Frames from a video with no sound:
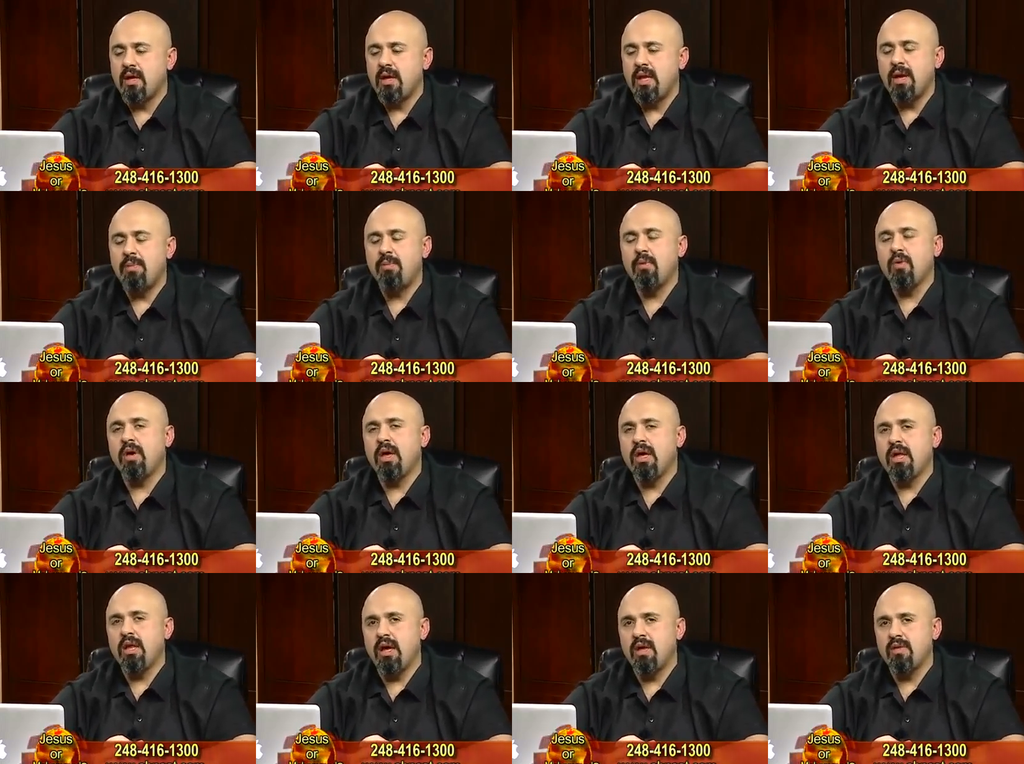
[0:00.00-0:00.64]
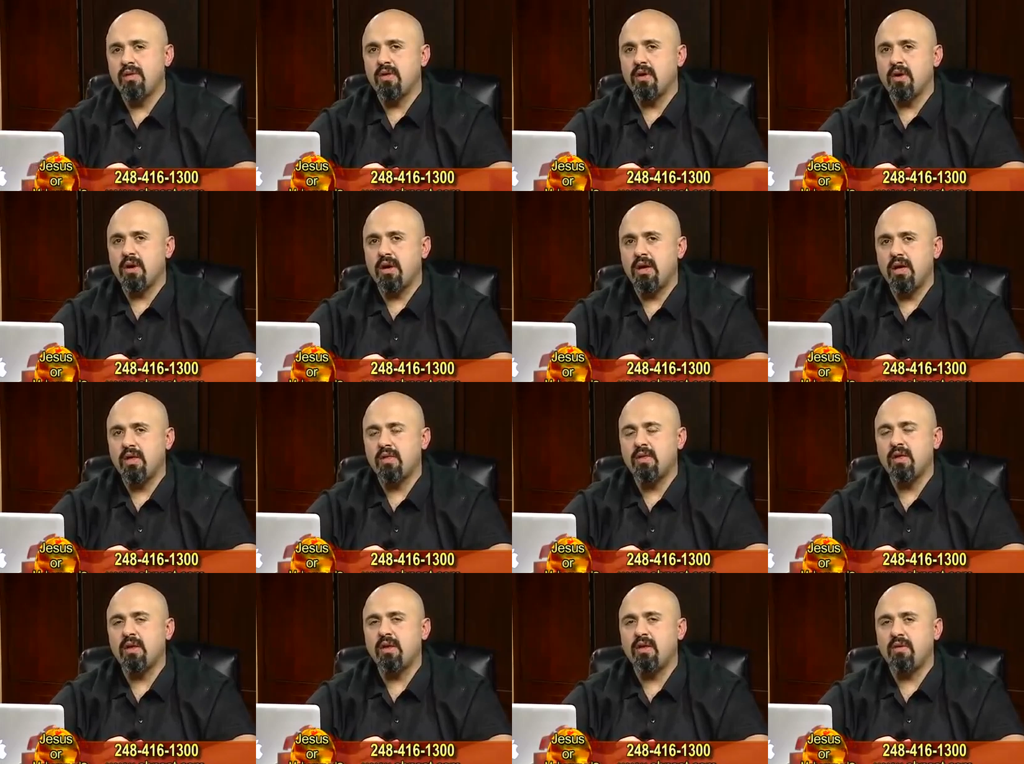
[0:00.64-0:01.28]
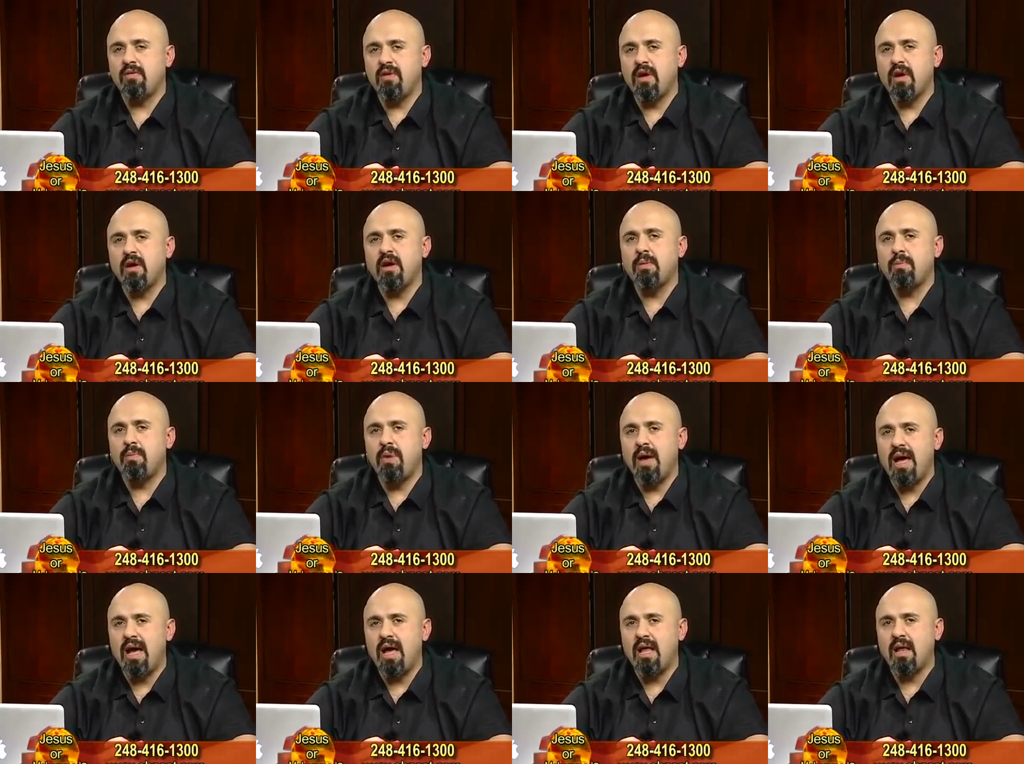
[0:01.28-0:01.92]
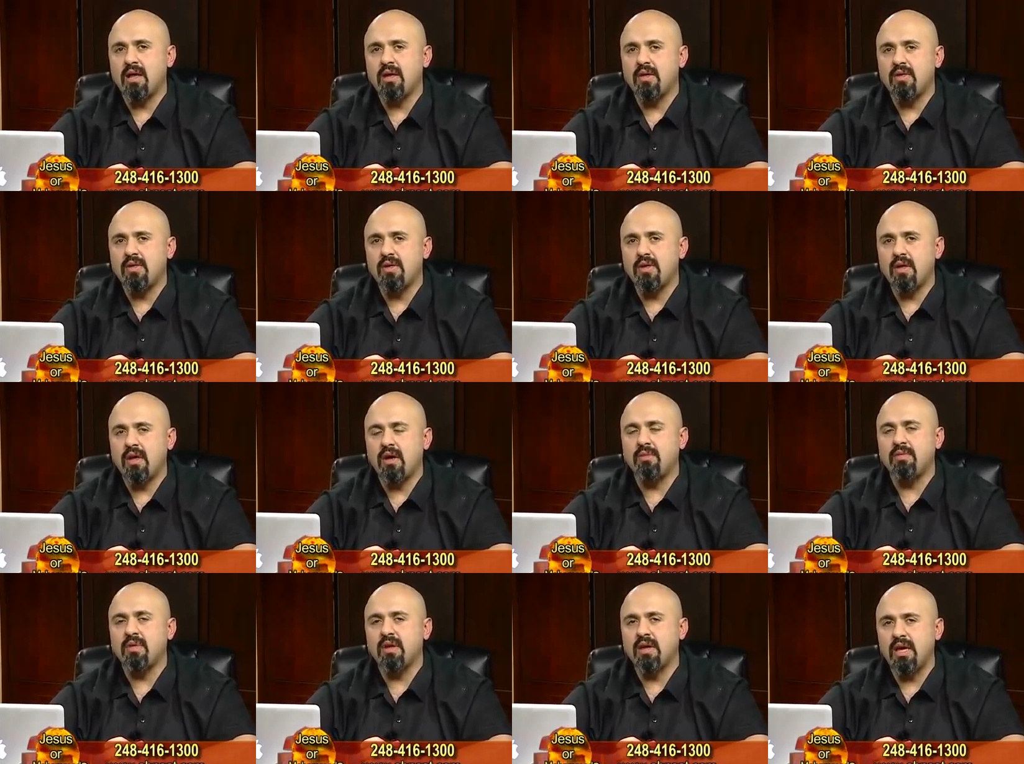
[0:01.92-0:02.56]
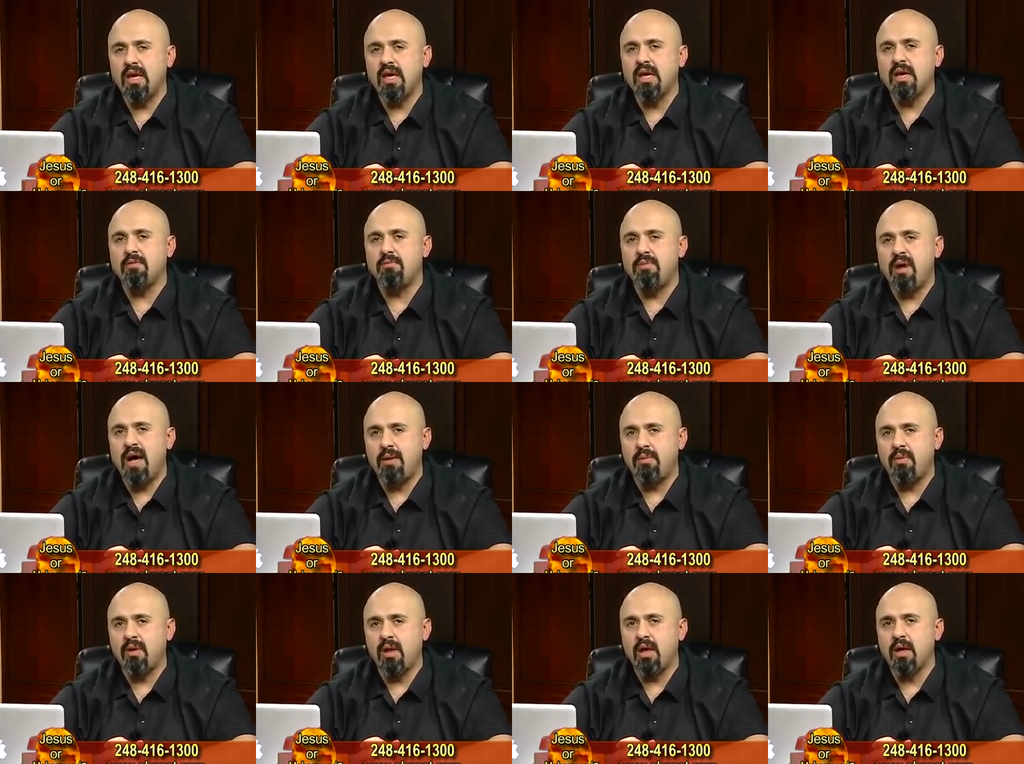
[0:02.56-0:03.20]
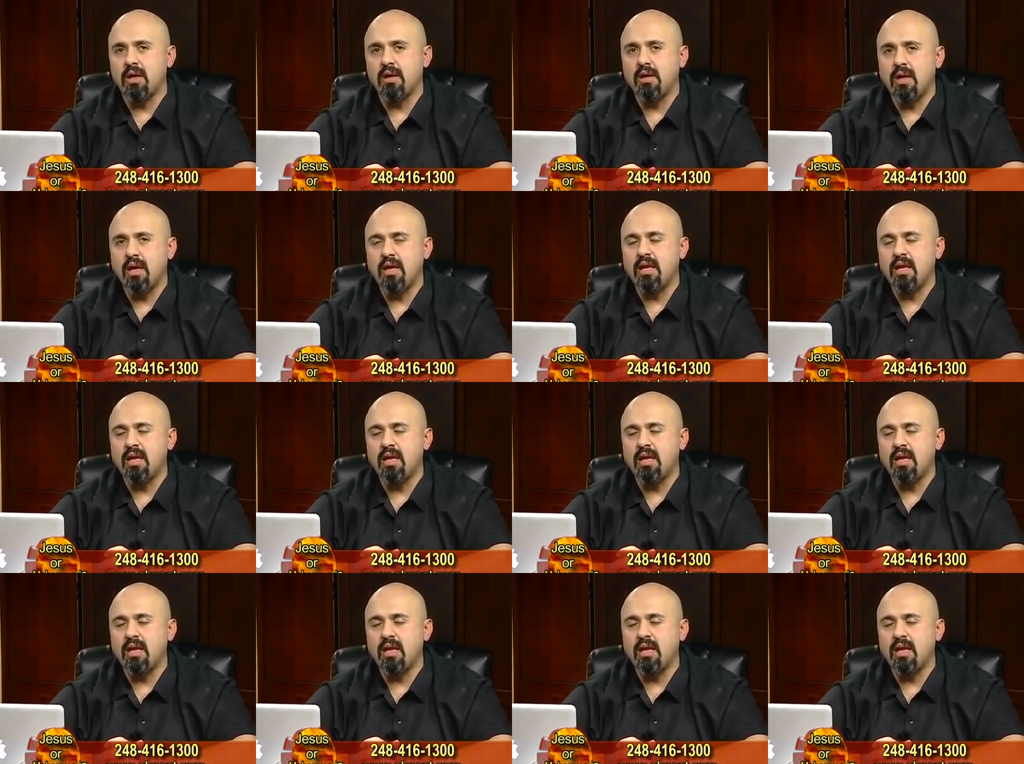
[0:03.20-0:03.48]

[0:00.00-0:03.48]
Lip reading: Nebuchadnezzar is in the very palace of the king of Babylon,